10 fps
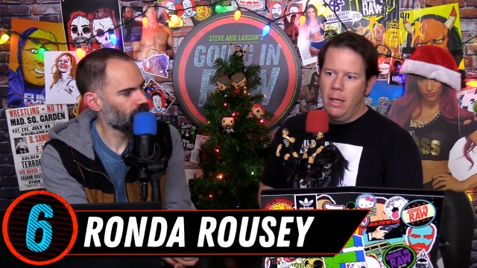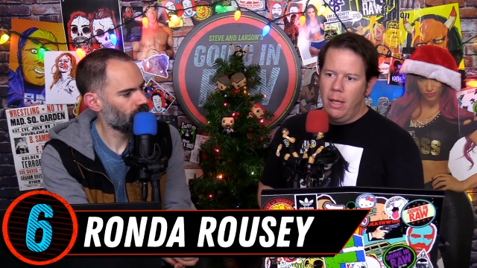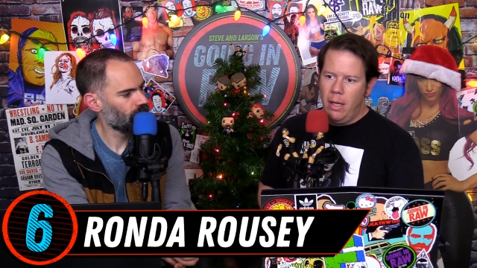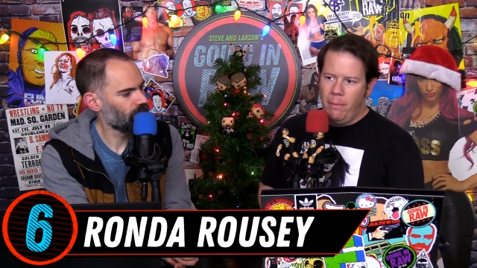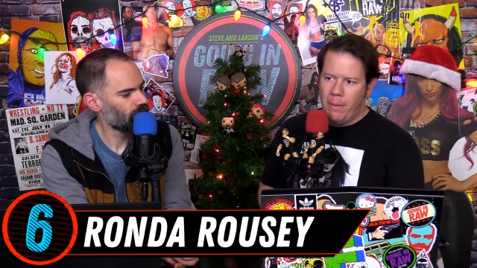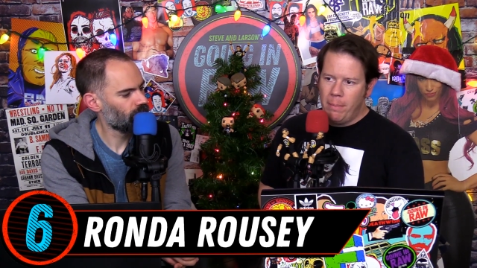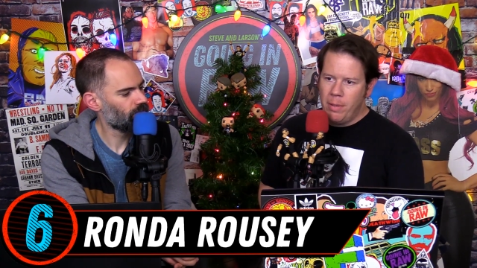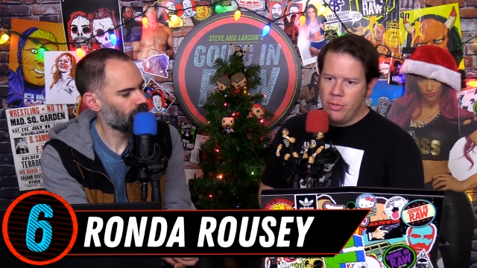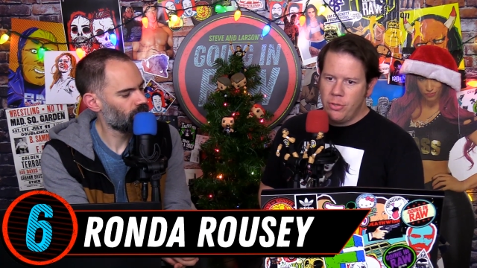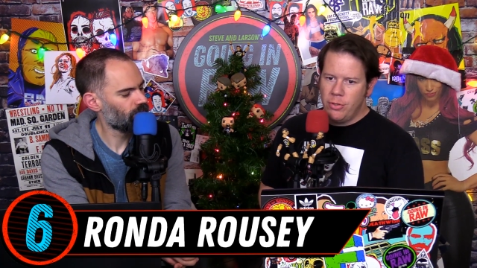Speaker 1: Um, that
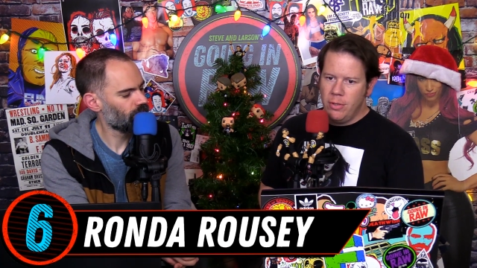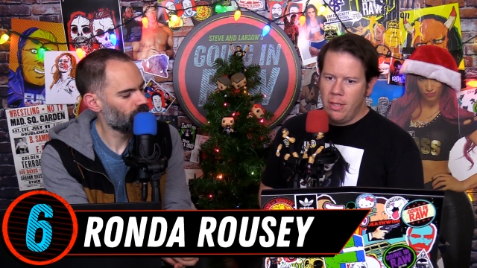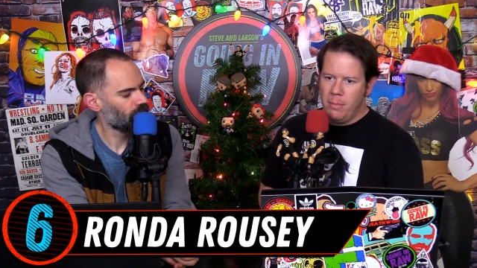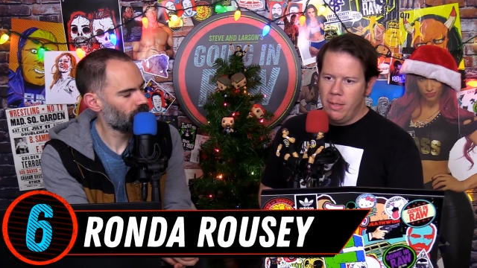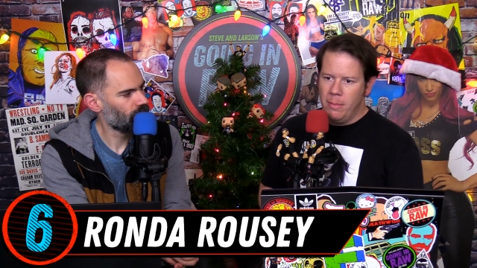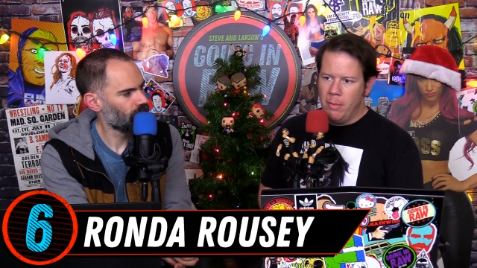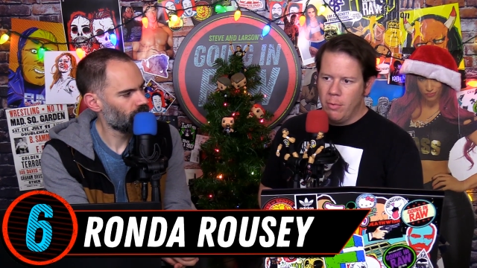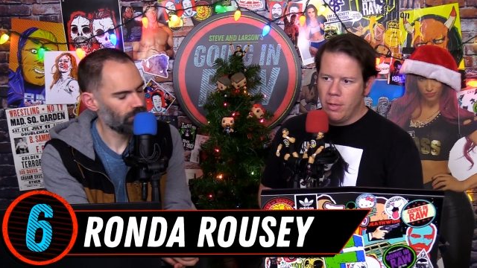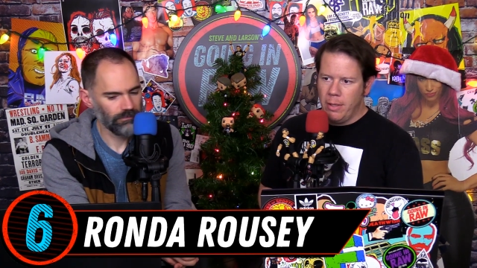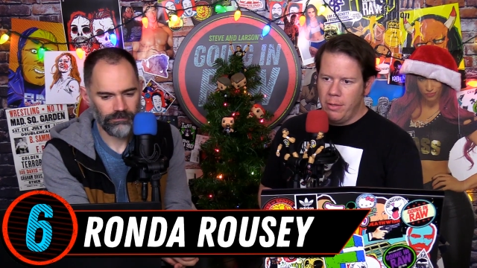picture should come a little bit
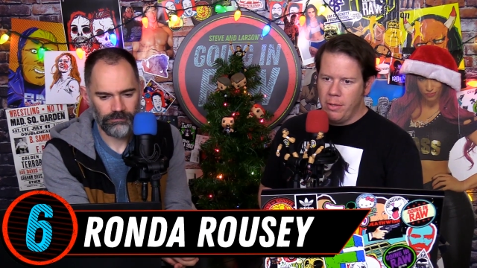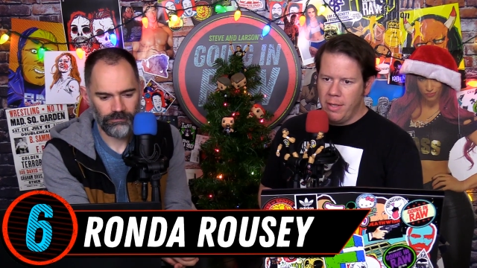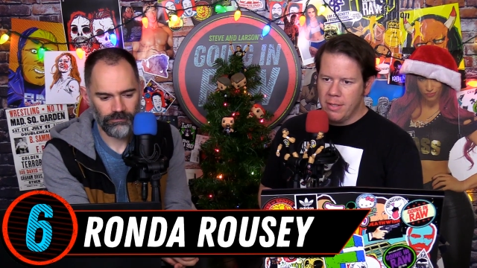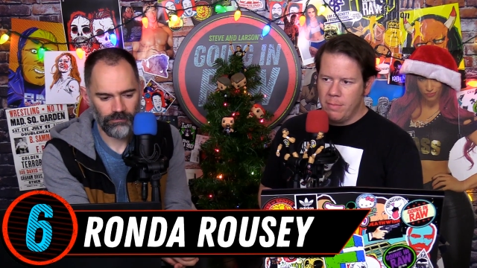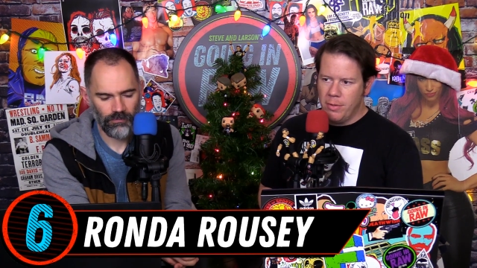more clear in the next